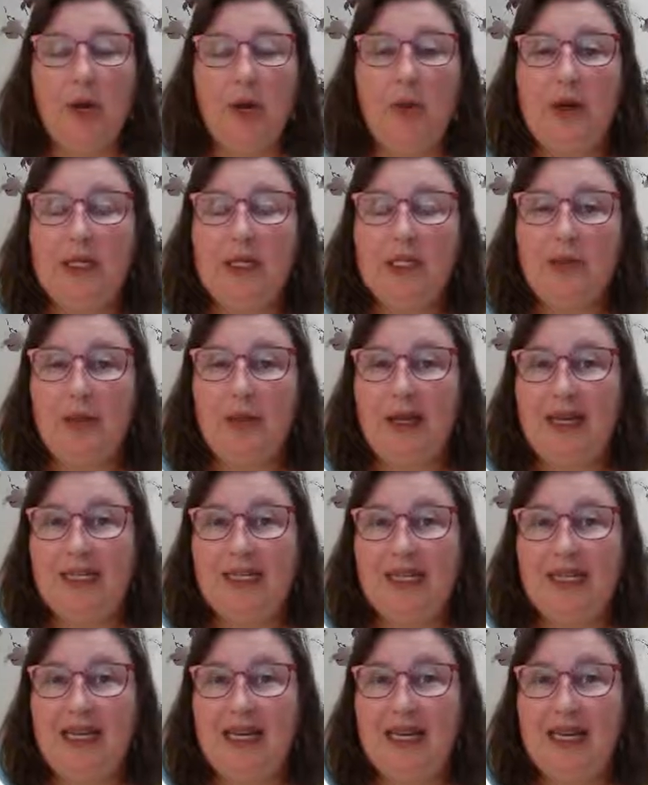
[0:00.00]
We just
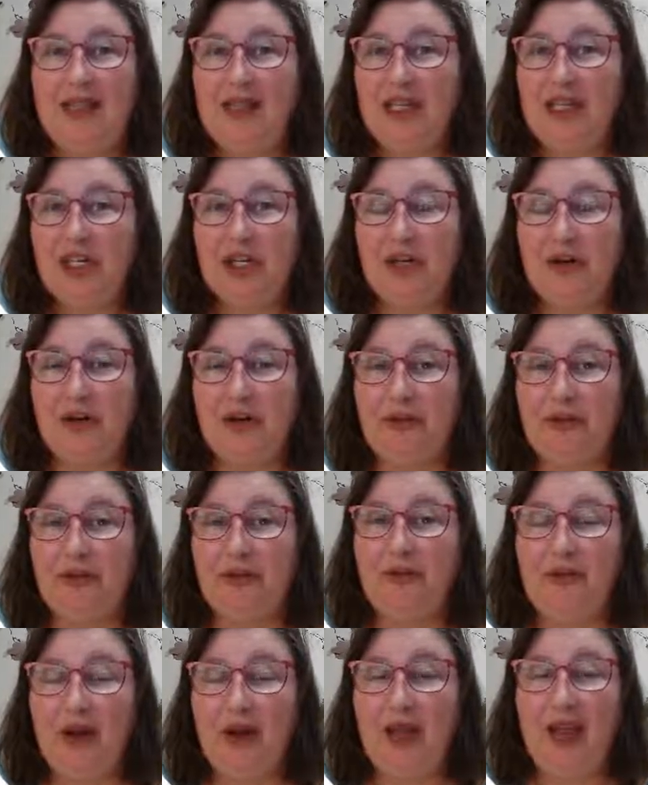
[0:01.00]
planted it in the
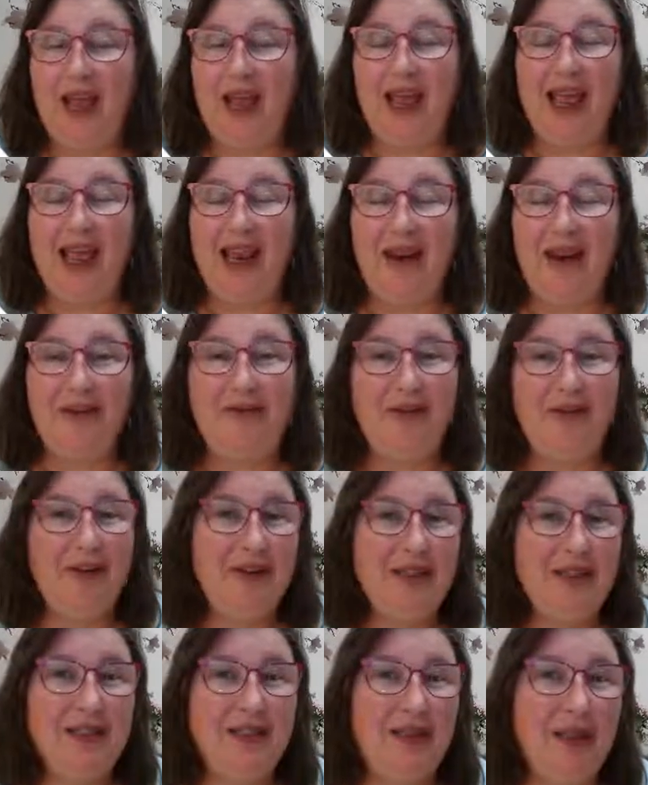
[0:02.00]
turf and it
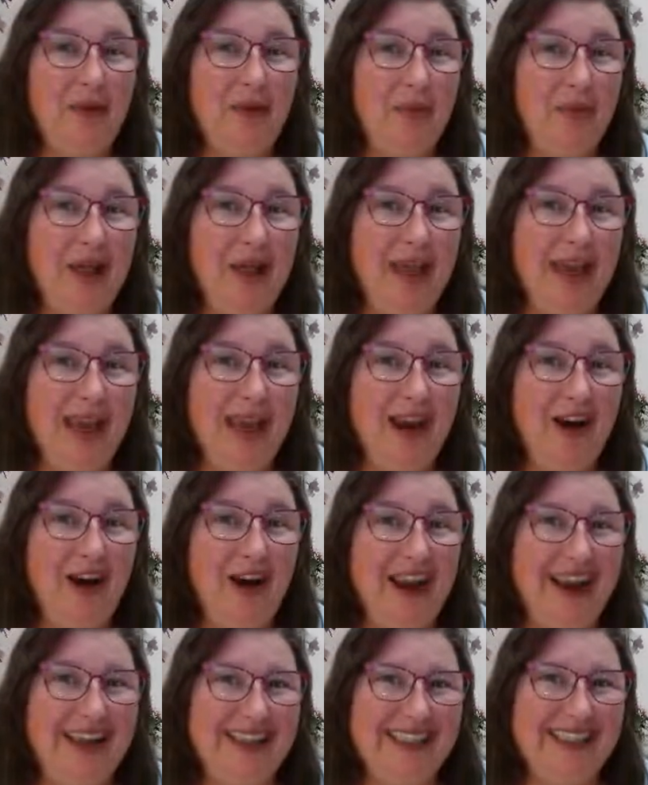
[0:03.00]
filled in the blank
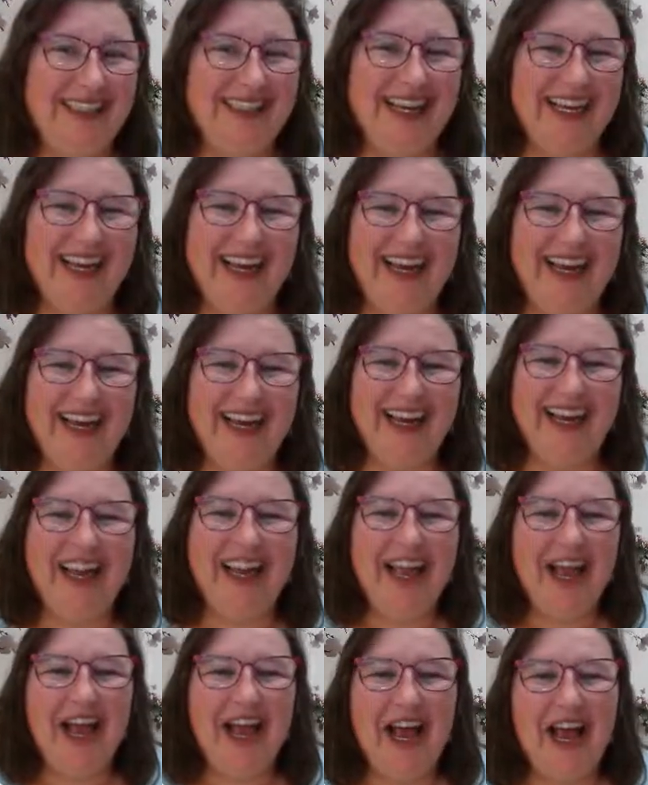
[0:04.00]
areas.
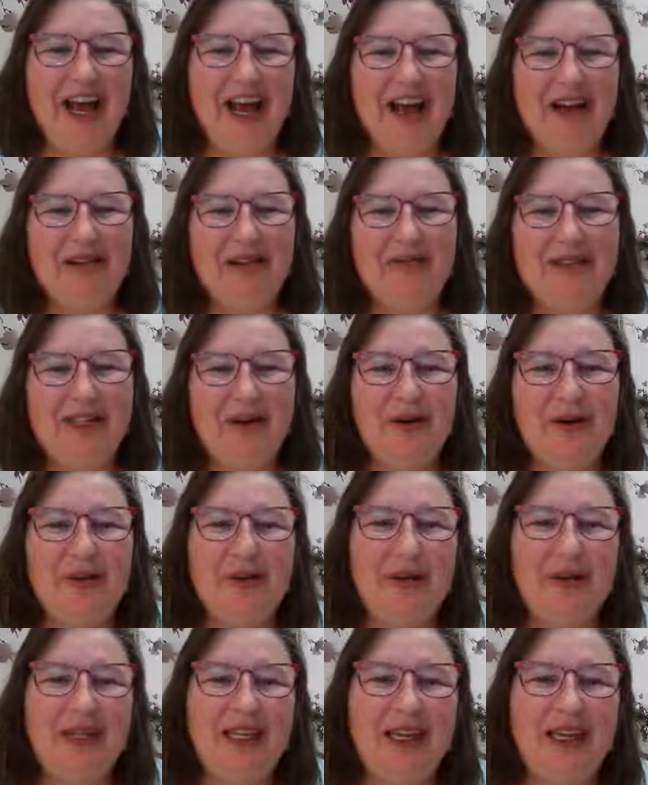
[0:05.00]
So it
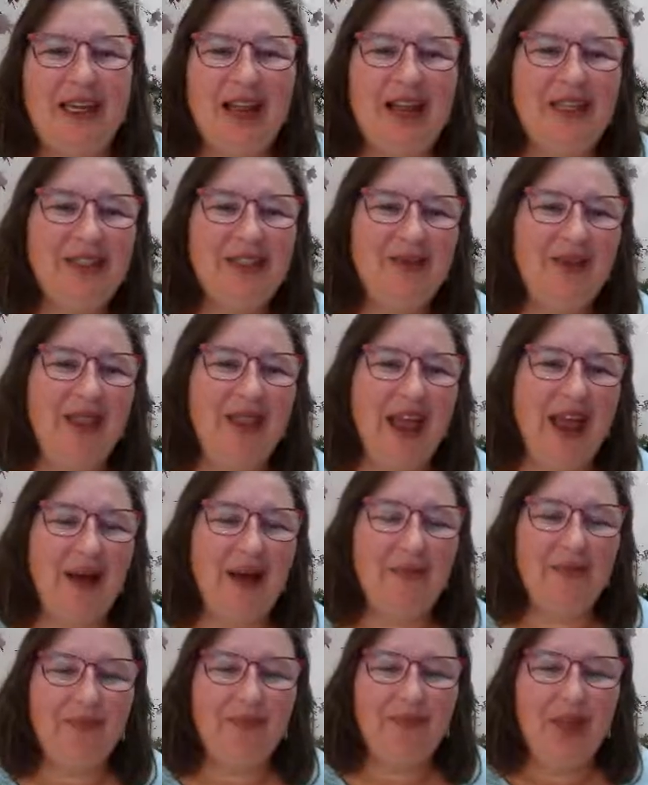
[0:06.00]
was really nice for
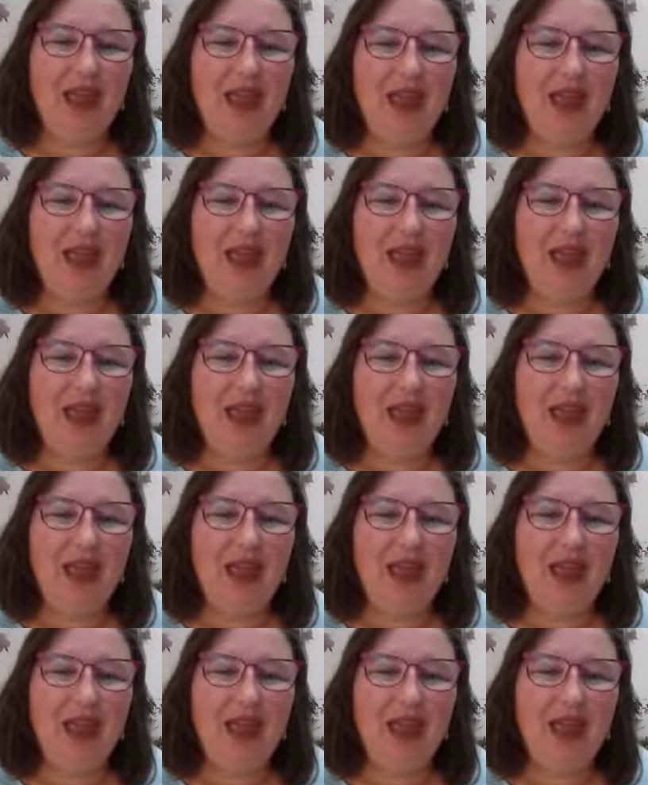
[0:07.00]
that.